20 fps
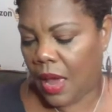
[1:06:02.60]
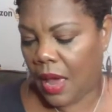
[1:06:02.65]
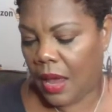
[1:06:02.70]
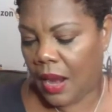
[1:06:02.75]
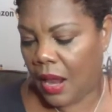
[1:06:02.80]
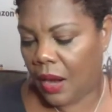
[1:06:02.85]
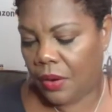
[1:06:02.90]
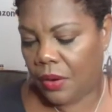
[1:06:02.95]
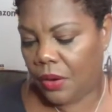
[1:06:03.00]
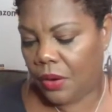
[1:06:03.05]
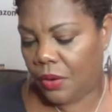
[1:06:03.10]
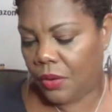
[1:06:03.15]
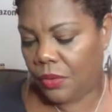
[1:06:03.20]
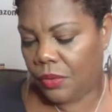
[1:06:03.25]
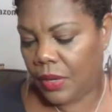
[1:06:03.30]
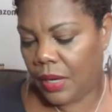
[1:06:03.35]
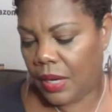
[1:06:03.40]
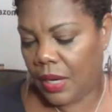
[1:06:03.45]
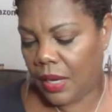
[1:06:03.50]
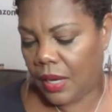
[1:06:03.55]
and I don't know
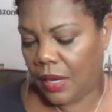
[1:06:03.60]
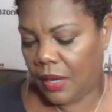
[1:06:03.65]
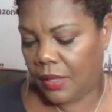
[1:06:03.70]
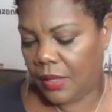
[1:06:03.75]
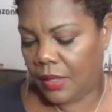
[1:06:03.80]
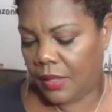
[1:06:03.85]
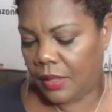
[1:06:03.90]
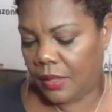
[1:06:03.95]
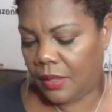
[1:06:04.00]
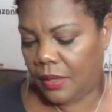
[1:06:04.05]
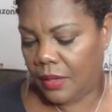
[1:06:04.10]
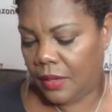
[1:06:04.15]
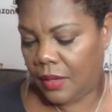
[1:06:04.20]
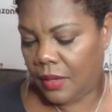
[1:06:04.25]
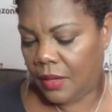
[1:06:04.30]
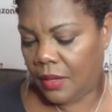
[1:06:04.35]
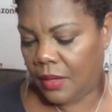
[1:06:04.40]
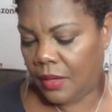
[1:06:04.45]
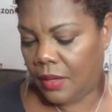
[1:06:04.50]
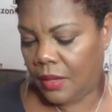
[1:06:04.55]
who it is,
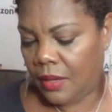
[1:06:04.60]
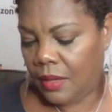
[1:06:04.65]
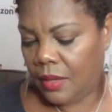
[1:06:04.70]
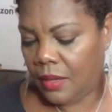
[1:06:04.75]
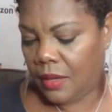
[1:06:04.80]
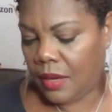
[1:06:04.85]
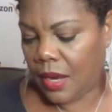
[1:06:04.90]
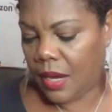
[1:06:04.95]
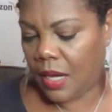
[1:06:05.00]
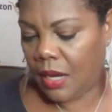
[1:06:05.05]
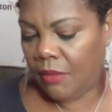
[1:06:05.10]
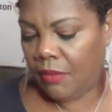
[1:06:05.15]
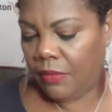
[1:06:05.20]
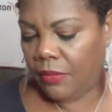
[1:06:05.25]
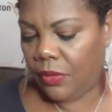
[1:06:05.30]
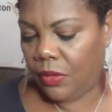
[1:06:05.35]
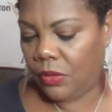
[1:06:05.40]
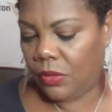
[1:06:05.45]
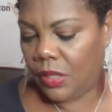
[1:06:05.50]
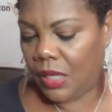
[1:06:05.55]
and they
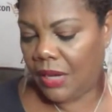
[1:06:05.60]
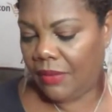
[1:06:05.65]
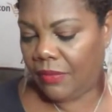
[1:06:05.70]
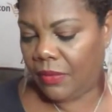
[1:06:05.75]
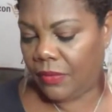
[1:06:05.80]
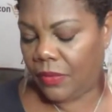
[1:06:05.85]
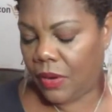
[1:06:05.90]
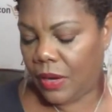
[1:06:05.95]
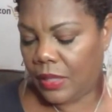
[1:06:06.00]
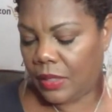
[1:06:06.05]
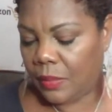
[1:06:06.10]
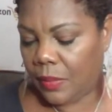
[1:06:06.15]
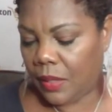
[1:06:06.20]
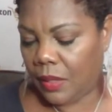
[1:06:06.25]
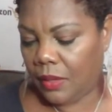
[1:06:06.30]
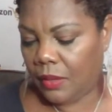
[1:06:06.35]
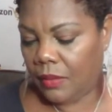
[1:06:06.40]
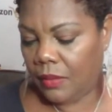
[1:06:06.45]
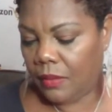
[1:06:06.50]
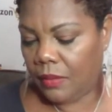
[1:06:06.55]
refuse to leave a
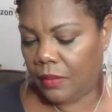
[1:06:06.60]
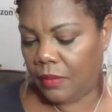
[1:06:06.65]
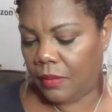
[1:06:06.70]
voicemail.